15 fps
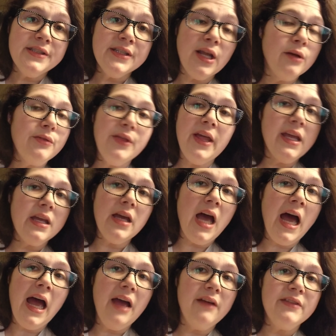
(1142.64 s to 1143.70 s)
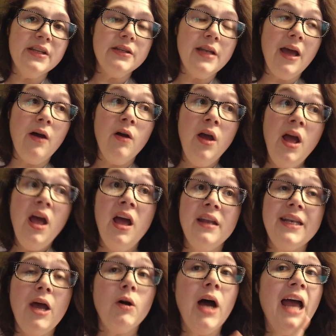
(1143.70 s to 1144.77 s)
Don't think I haven't. Now,
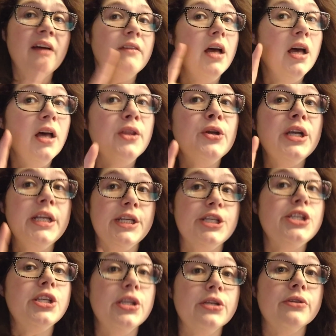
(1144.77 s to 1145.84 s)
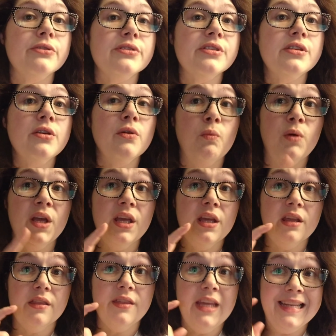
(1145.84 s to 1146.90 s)
now I have other issues
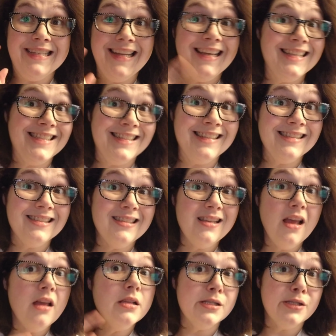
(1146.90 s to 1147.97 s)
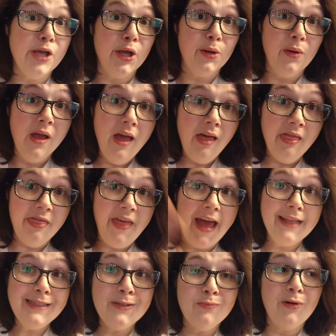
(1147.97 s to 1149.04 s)
with intestines. So
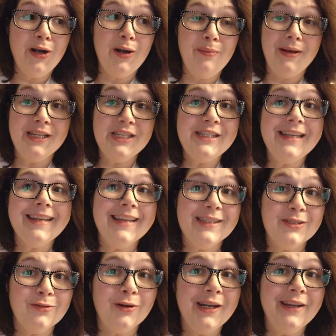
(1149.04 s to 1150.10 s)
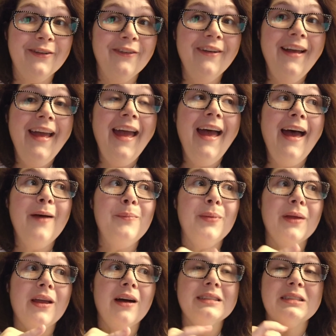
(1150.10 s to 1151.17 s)
that's where my shit gets real,
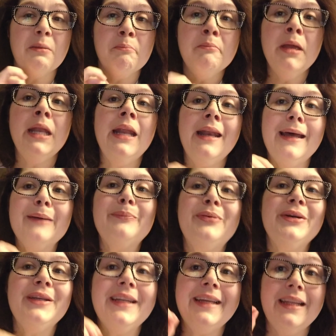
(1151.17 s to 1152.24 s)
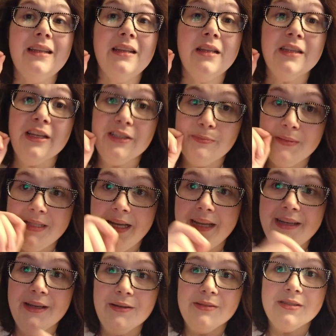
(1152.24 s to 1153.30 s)
because the minute I put in those
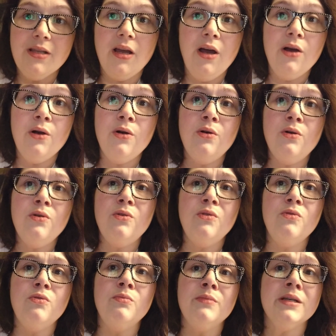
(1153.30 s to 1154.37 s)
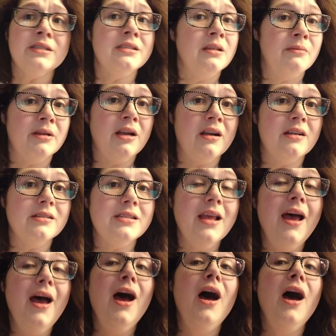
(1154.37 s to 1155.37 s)
potatoes, oh, my stomach hurts.